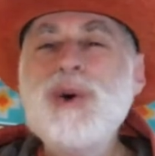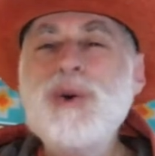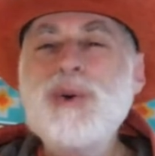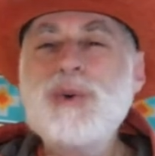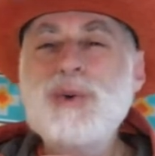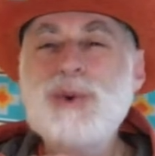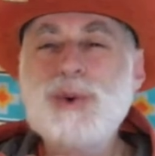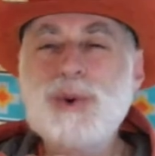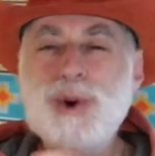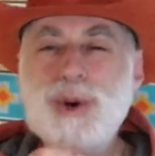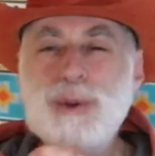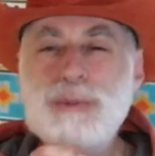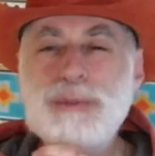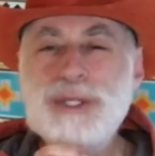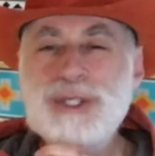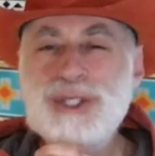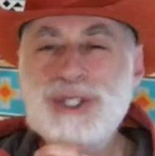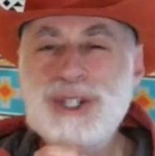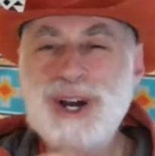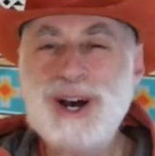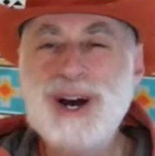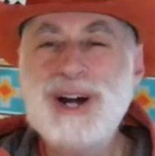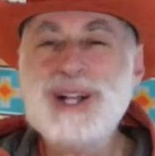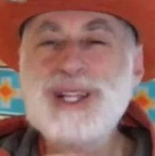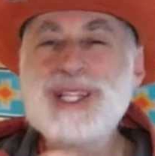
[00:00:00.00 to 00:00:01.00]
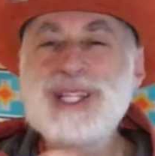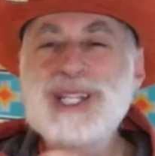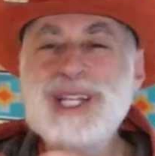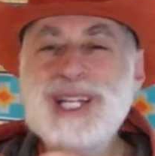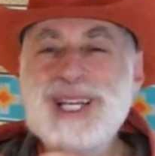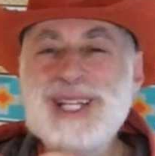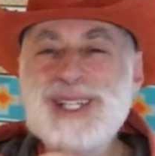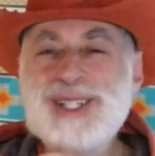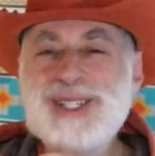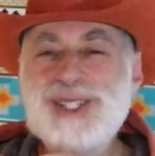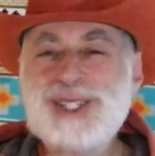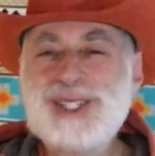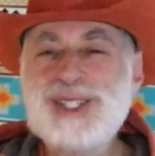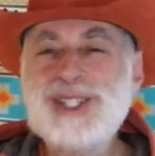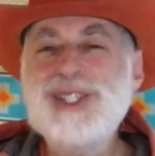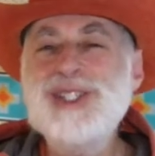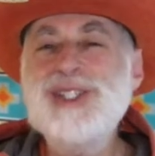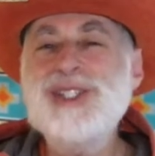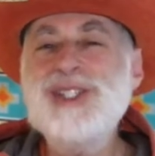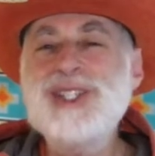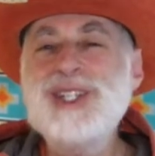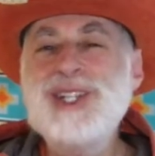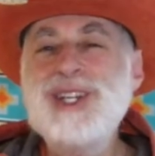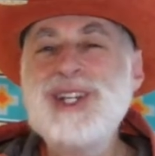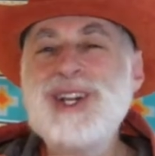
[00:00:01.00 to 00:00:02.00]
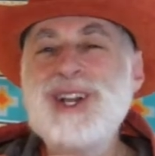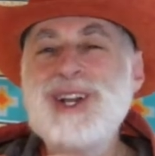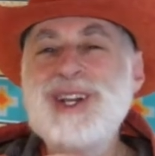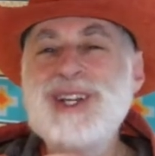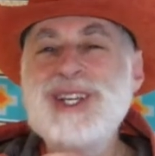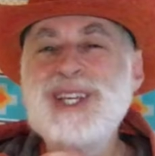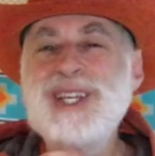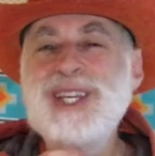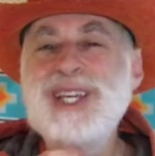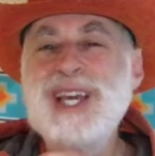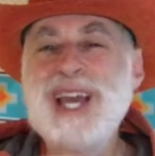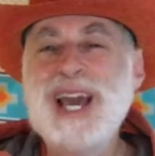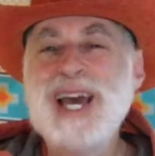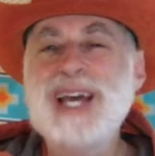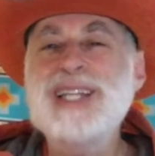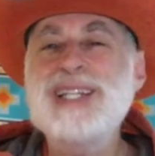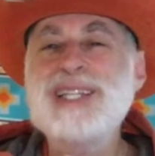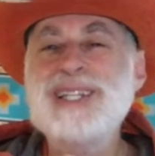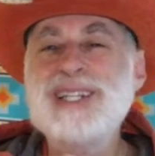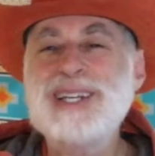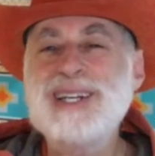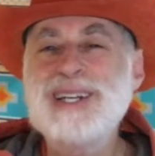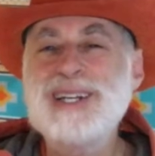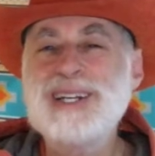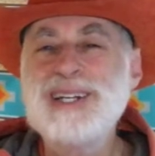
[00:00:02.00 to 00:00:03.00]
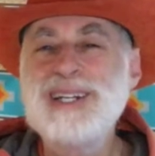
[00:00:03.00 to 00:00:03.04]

warmest holiday season yet.